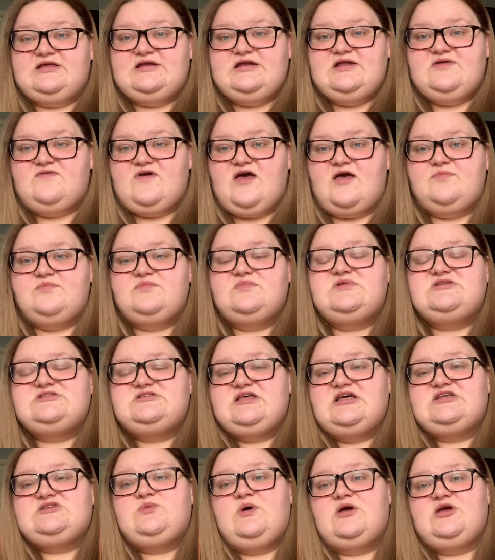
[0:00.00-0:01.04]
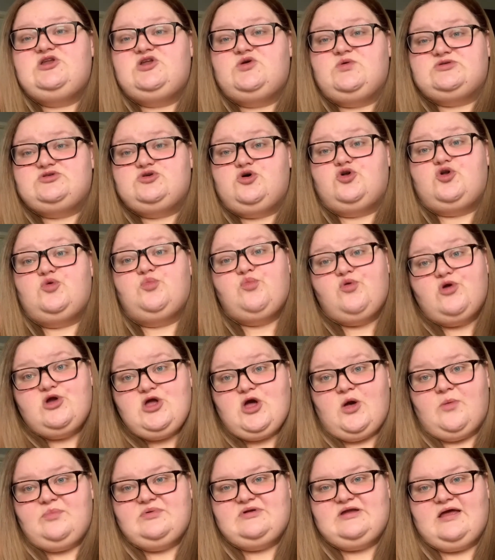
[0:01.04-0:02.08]
your liver. So that's why you do what's called a
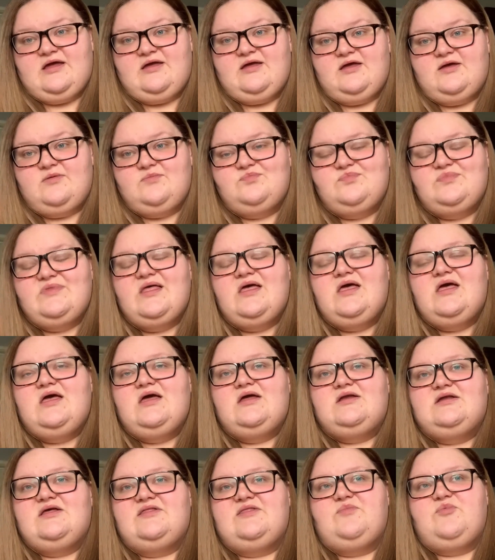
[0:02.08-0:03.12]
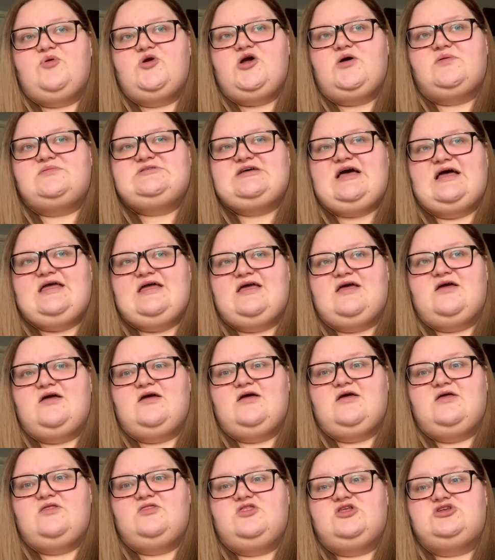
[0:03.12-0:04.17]
pre-op diet. Now the pre-op diet,
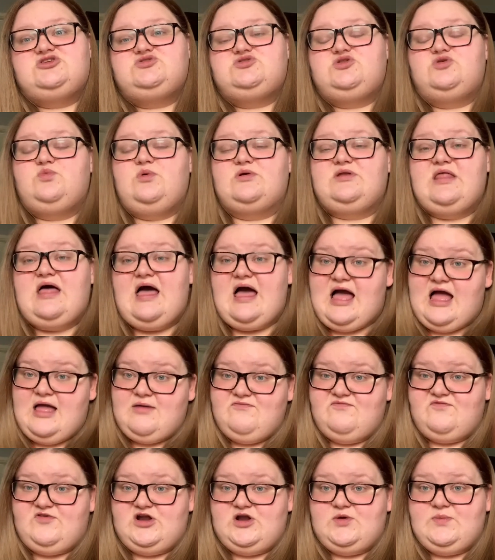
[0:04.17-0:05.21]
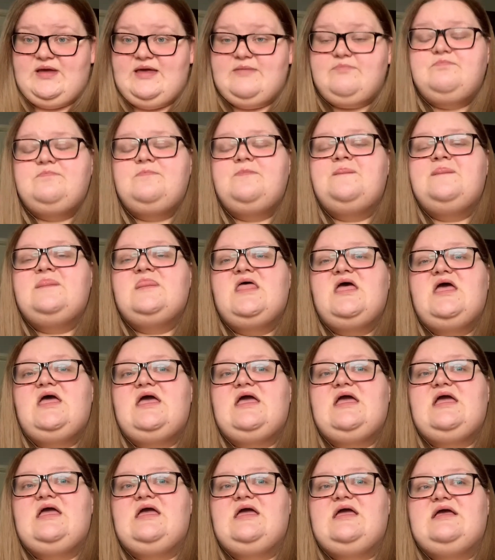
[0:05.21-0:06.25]
the one that I'm following,
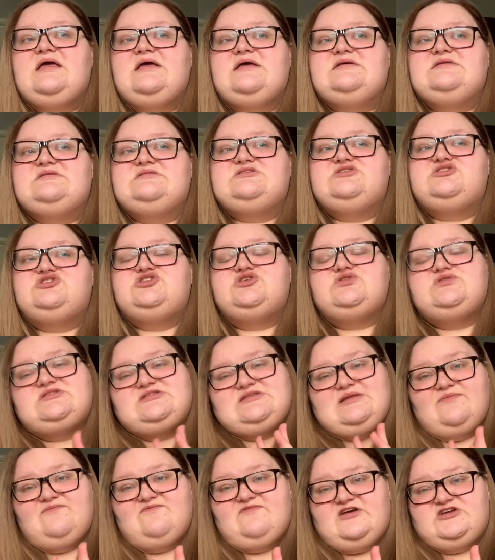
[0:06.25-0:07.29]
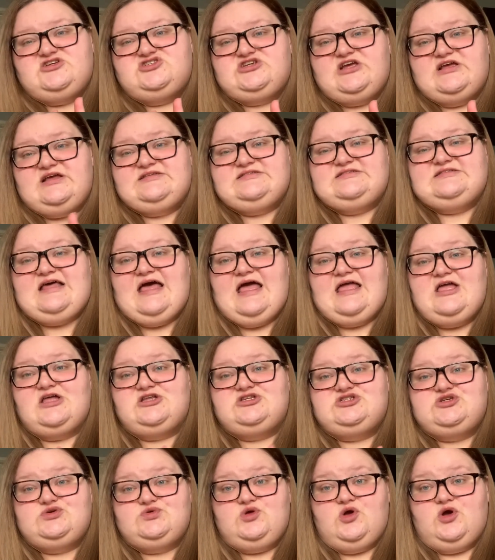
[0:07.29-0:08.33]
is 2 slim fast shakes a day and
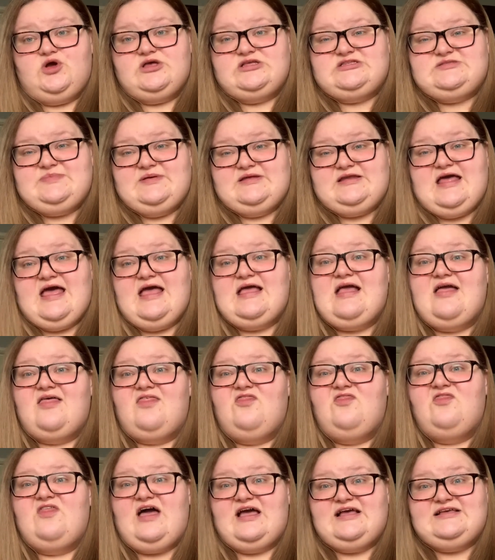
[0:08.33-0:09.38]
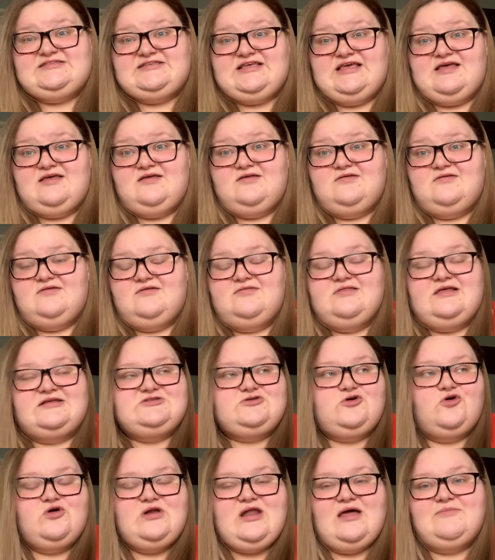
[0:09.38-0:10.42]
2 yogurts per day. That is it. That's
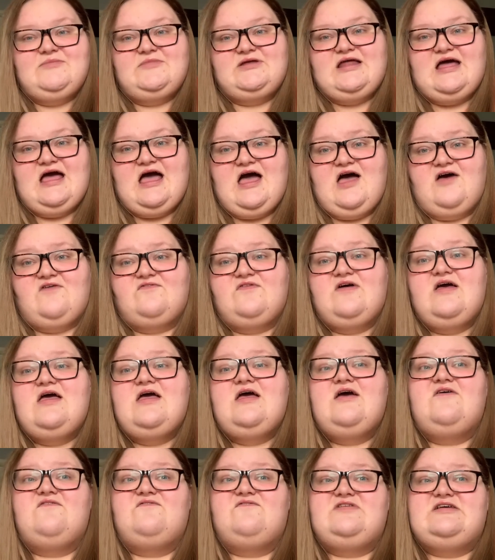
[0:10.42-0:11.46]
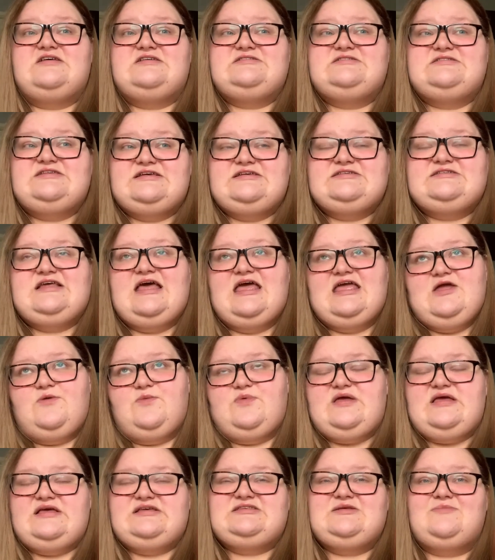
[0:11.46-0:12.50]
all I'm going to have for 6 to 8
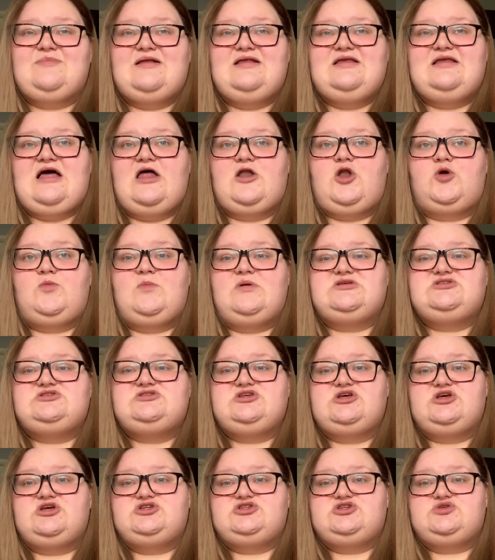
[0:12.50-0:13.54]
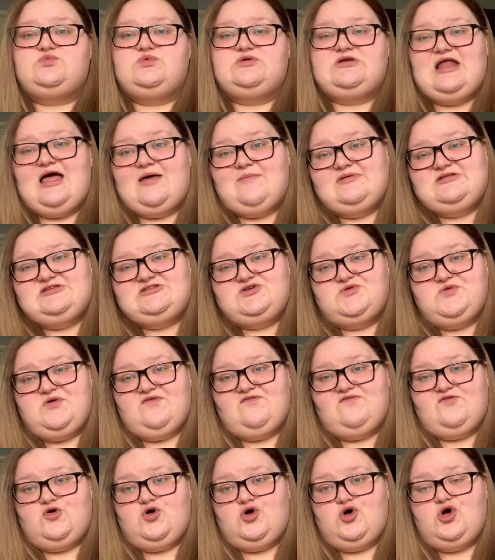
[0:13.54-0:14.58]
weeks, depending how long my surgeon would like me to do it
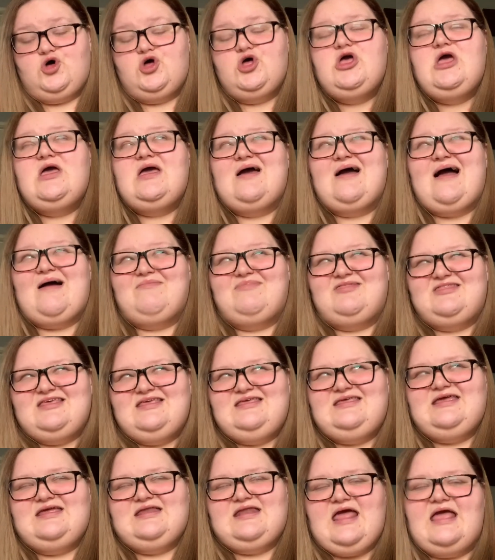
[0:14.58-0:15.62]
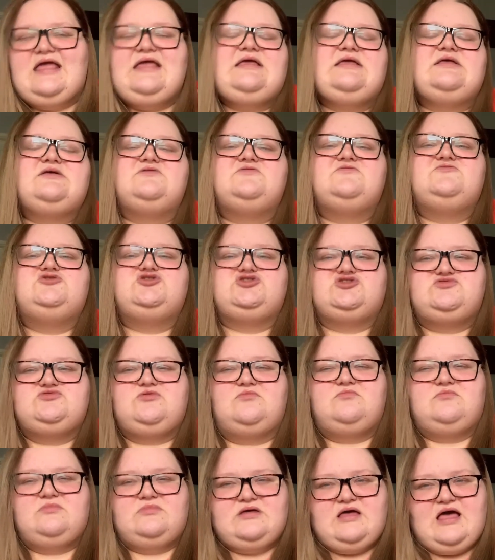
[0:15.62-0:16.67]
for. I'm thinking 8, just
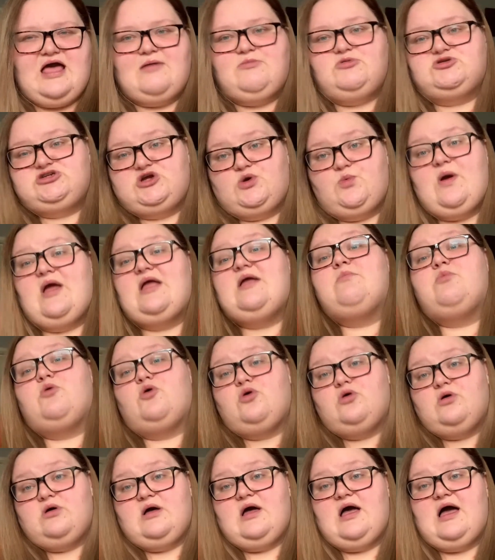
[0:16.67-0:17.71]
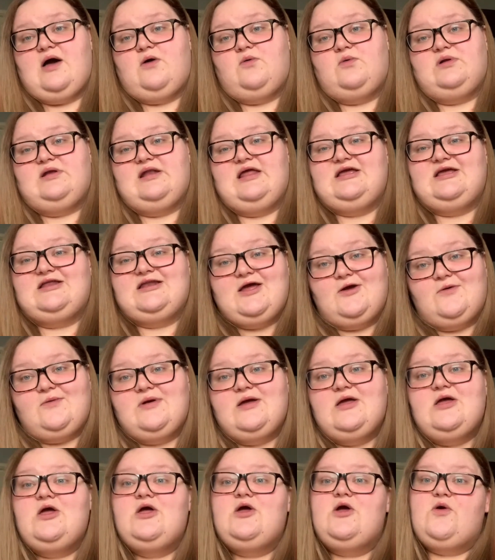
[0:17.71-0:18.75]
from how much I weigh, but I will let you know
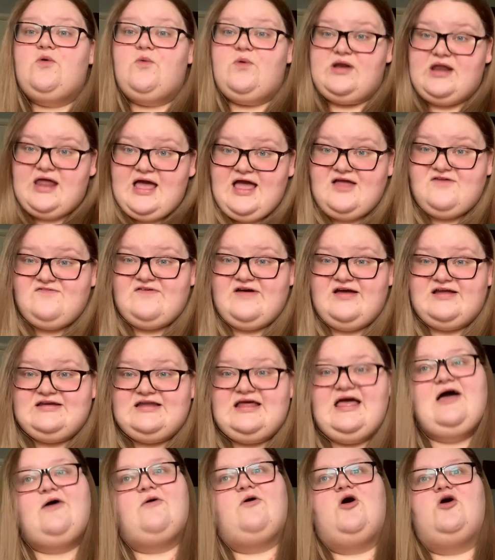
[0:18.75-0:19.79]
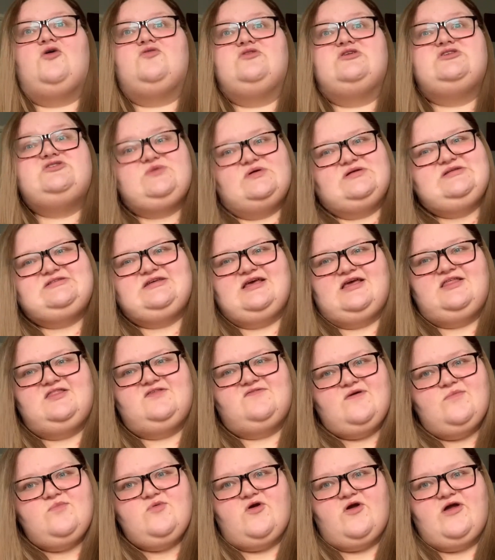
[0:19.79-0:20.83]
when I find out on the 28th of
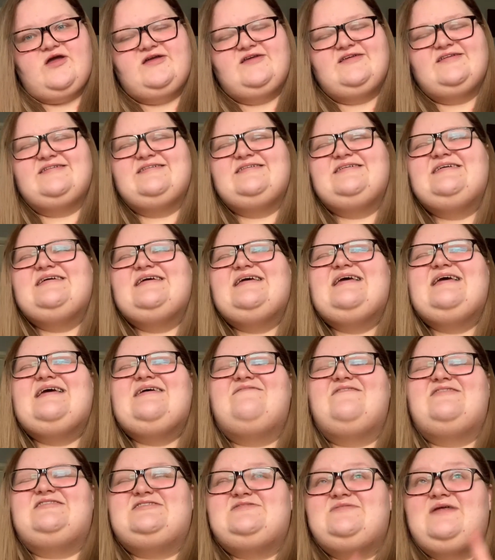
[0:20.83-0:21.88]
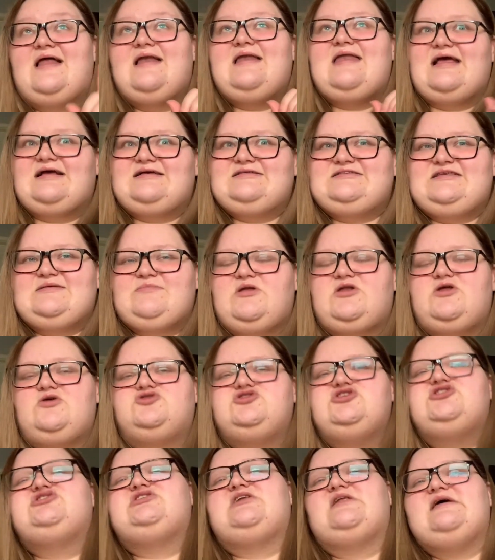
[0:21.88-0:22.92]
February, which is when I next see my
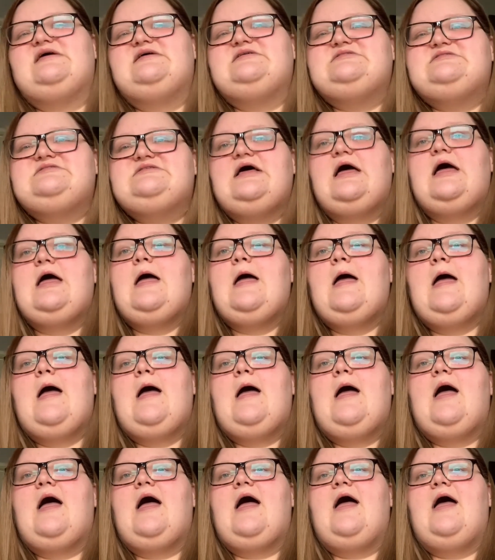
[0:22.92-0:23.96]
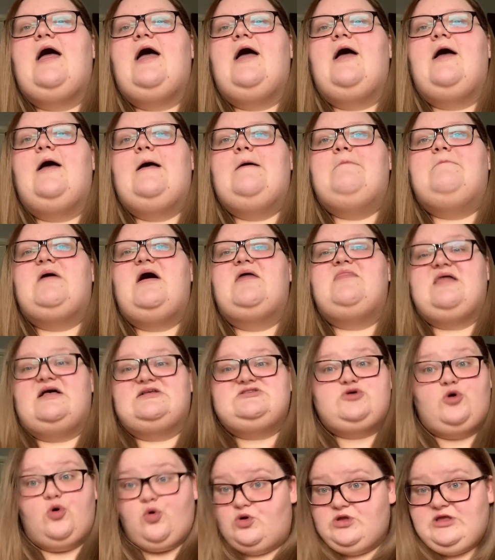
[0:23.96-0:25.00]
nutritionist. And
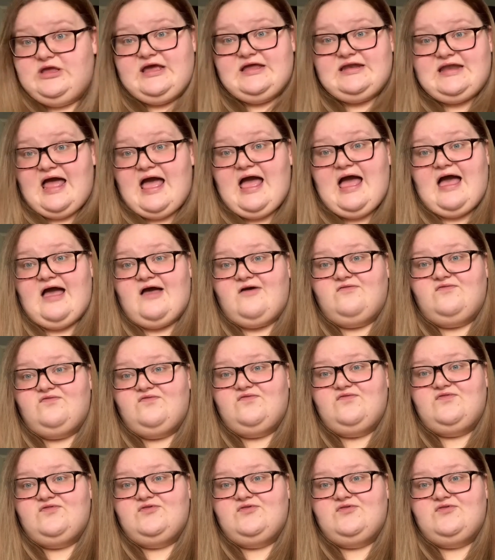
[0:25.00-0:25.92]
that's all you can have